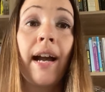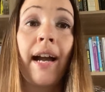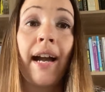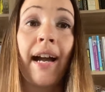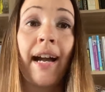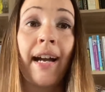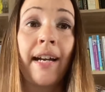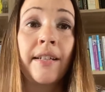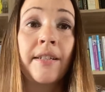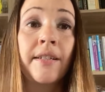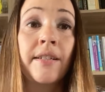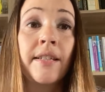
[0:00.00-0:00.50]

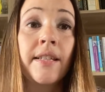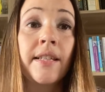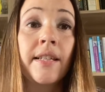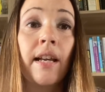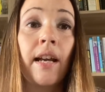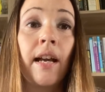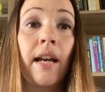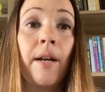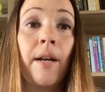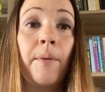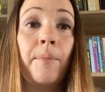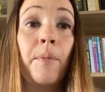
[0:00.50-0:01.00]
and
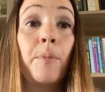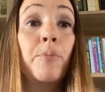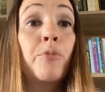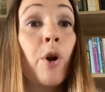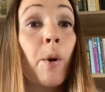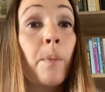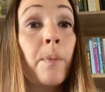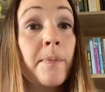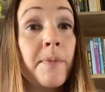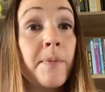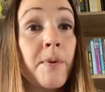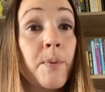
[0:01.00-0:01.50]

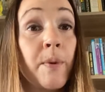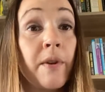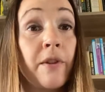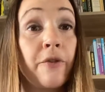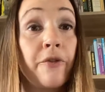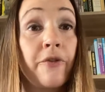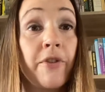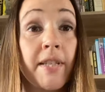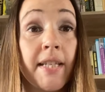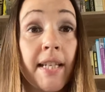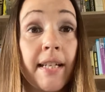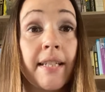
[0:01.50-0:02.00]
problems
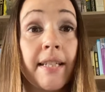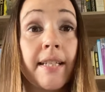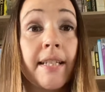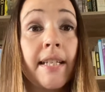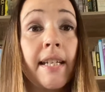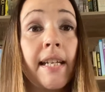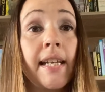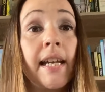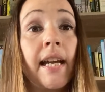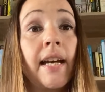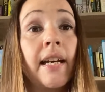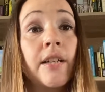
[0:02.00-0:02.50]
with
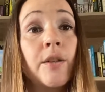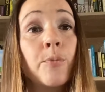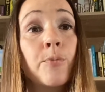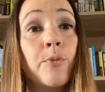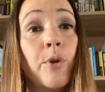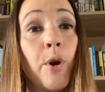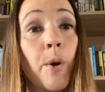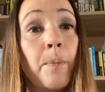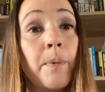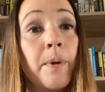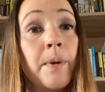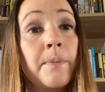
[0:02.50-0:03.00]
fertility and
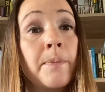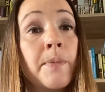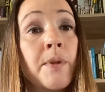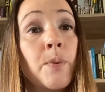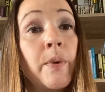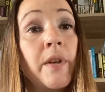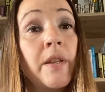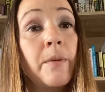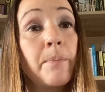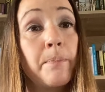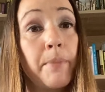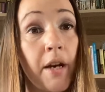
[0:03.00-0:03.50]
problems
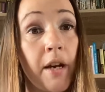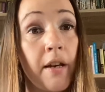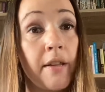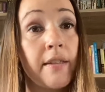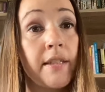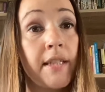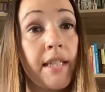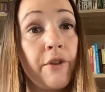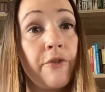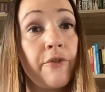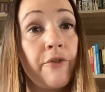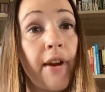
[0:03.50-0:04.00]
with birth
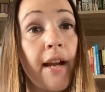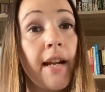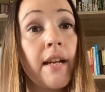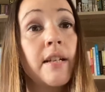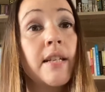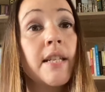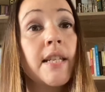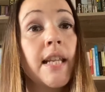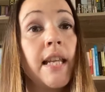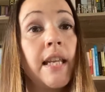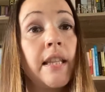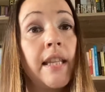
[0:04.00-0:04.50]

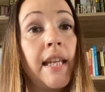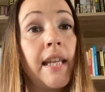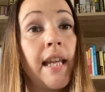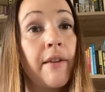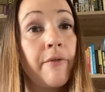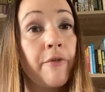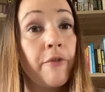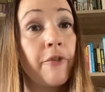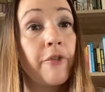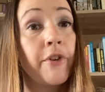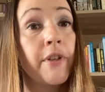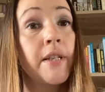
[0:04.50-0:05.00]
defects in the
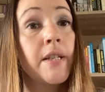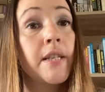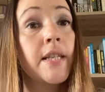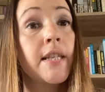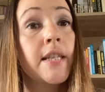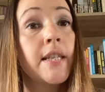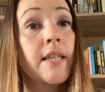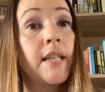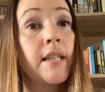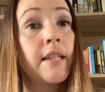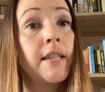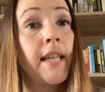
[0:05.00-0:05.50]
infants
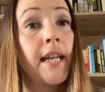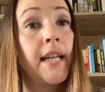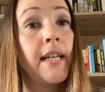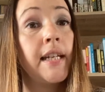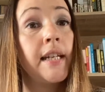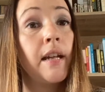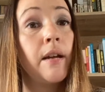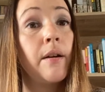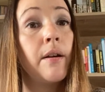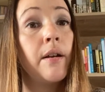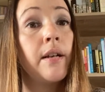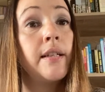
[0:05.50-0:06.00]
that
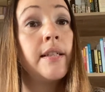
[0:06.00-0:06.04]
they